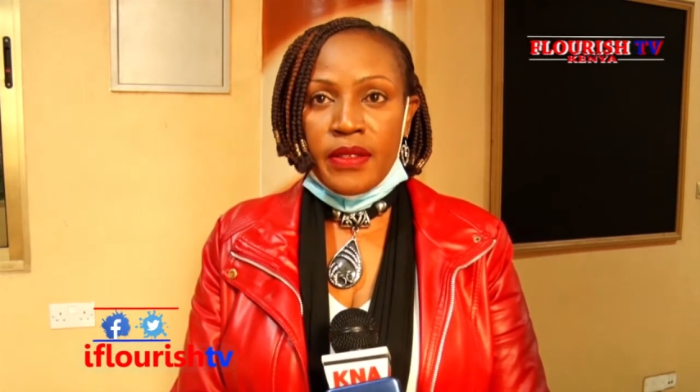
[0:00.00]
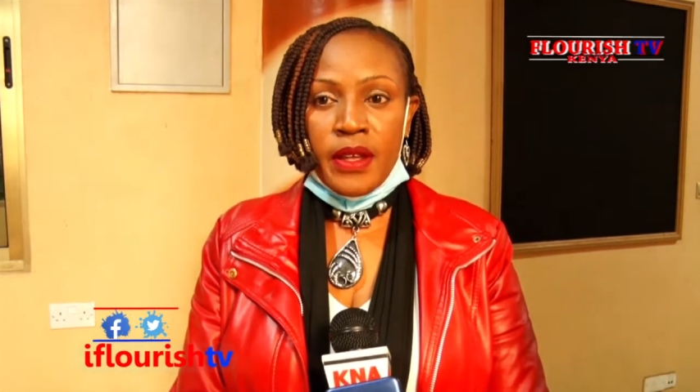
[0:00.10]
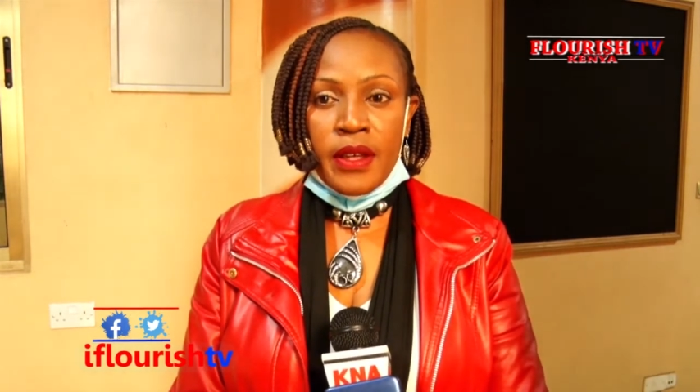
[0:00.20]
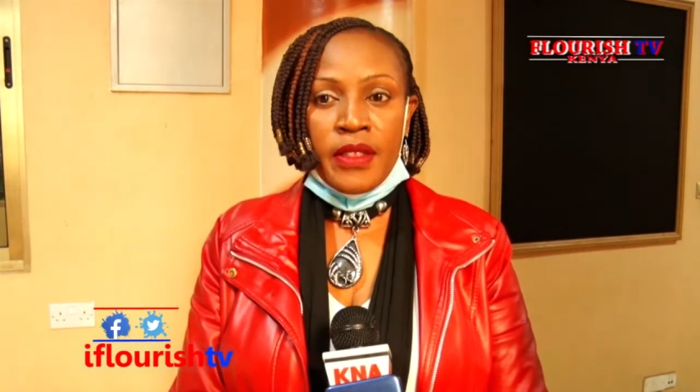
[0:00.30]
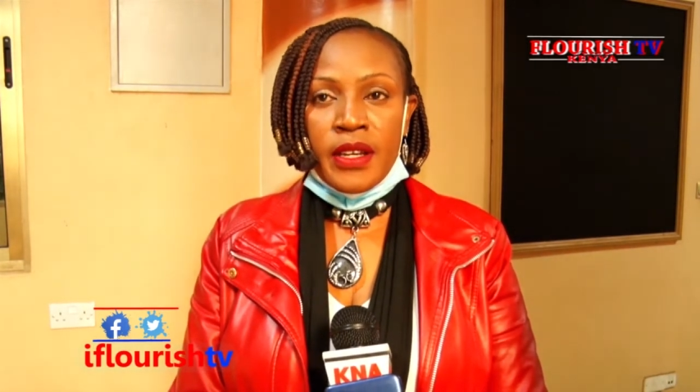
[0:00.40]

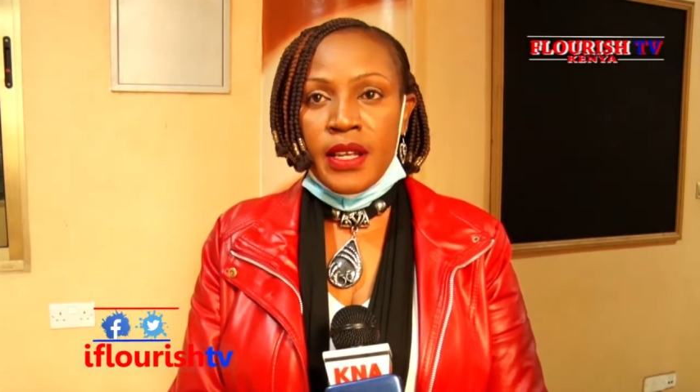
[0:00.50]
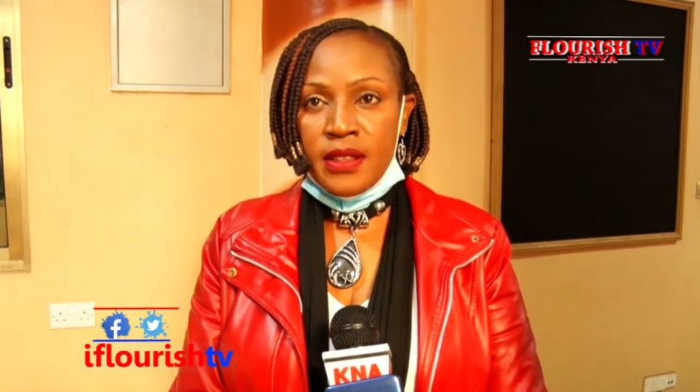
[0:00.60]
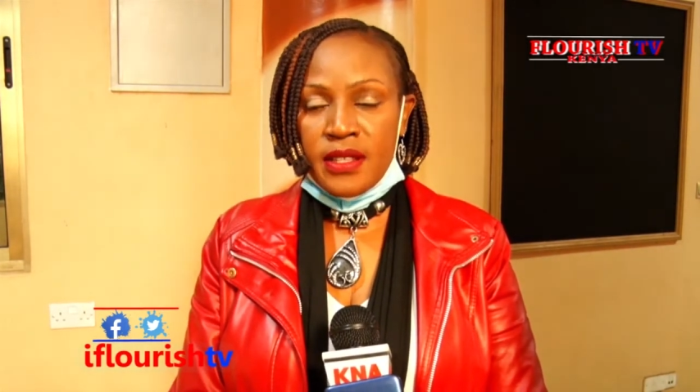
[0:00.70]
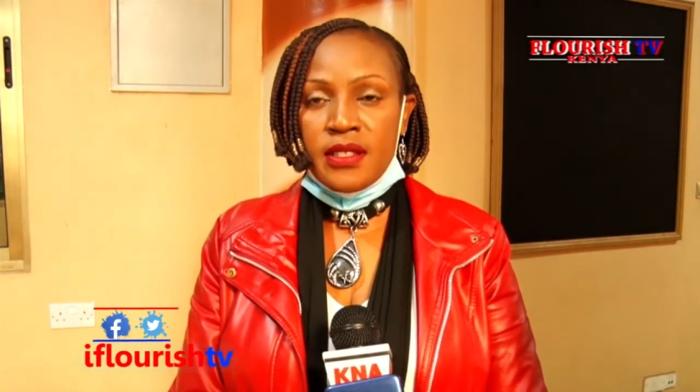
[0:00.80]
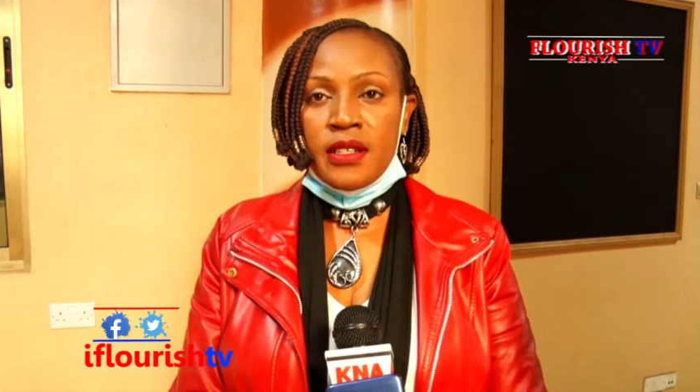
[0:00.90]
the
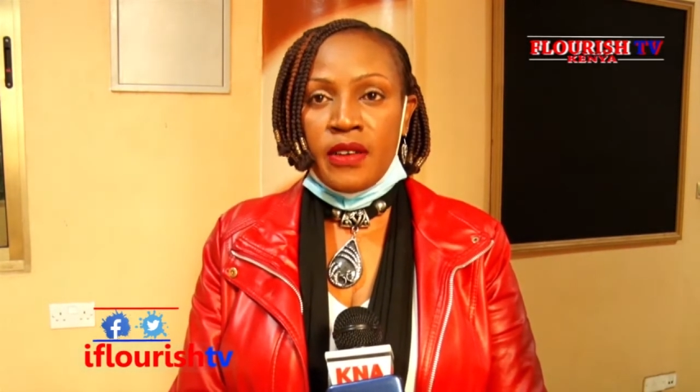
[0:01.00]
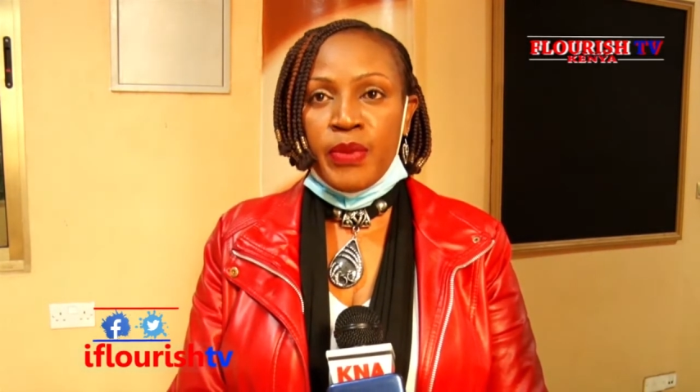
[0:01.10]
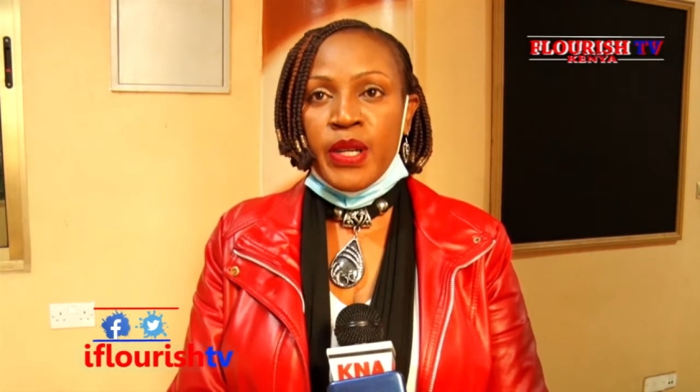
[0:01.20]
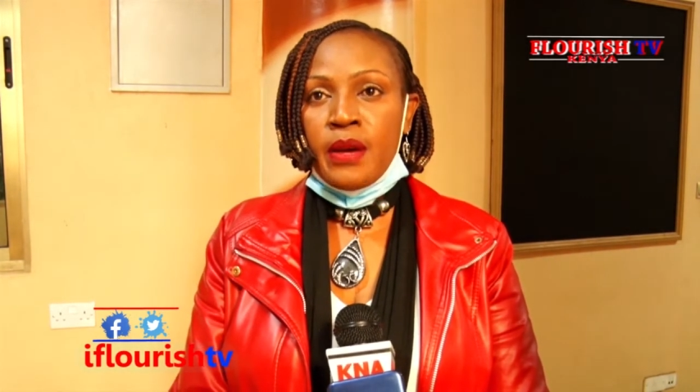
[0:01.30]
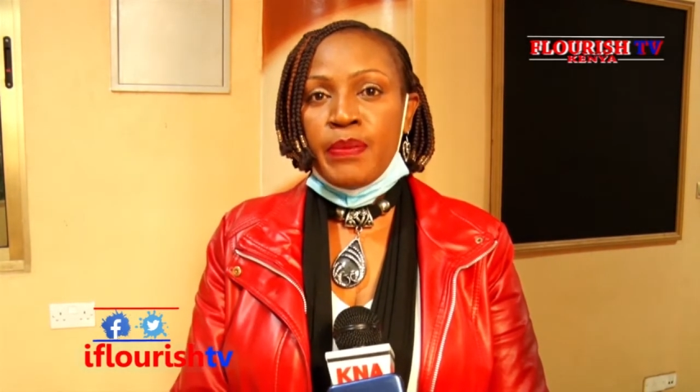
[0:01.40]
deaths that have
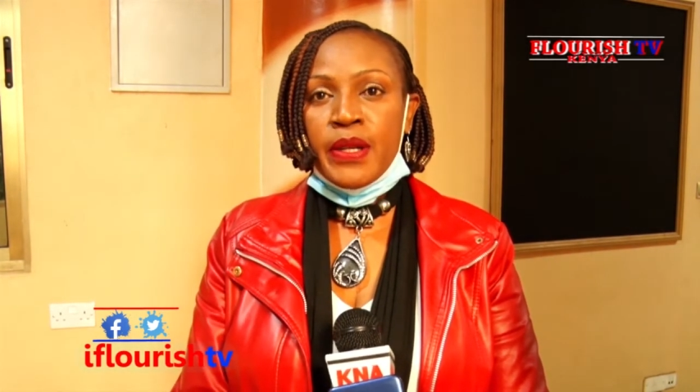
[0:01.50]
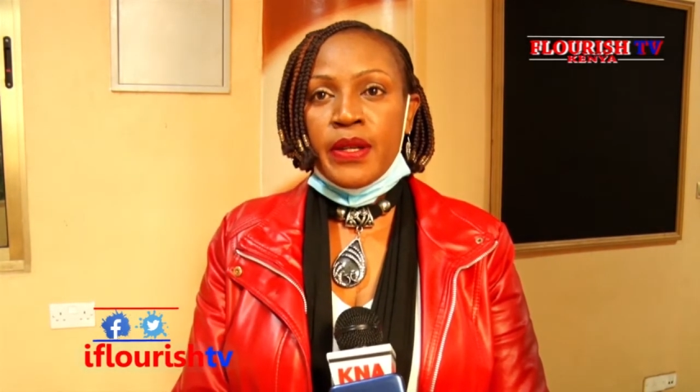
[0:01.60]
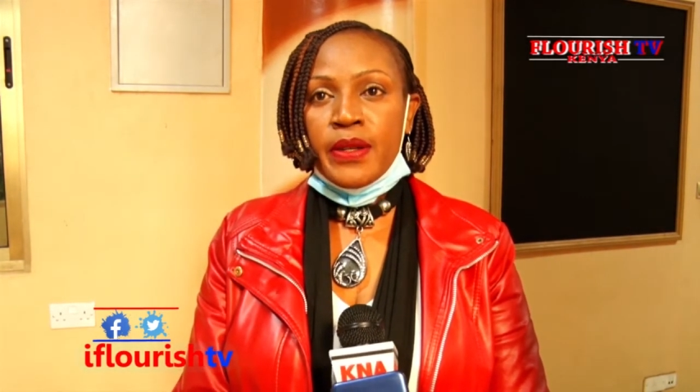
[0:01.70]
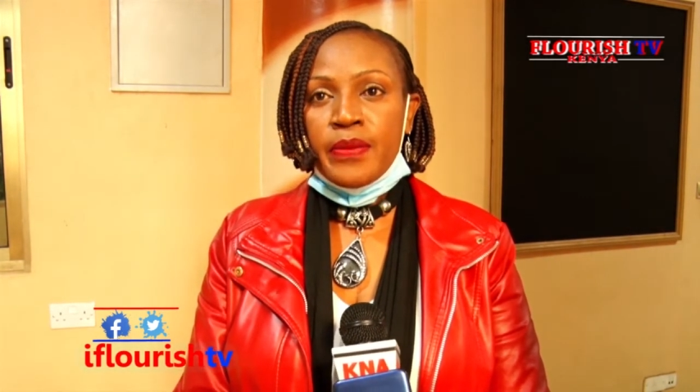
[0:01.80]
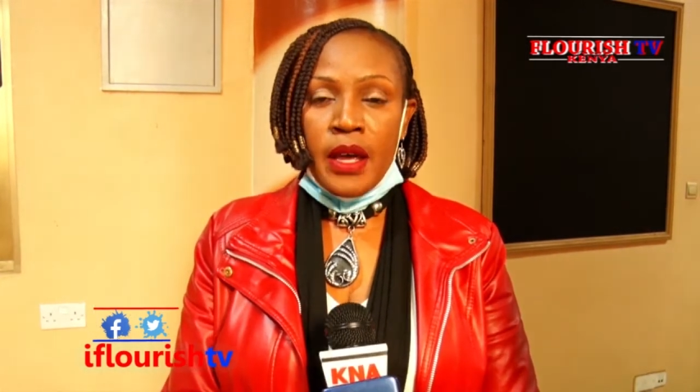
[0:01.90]
been happening.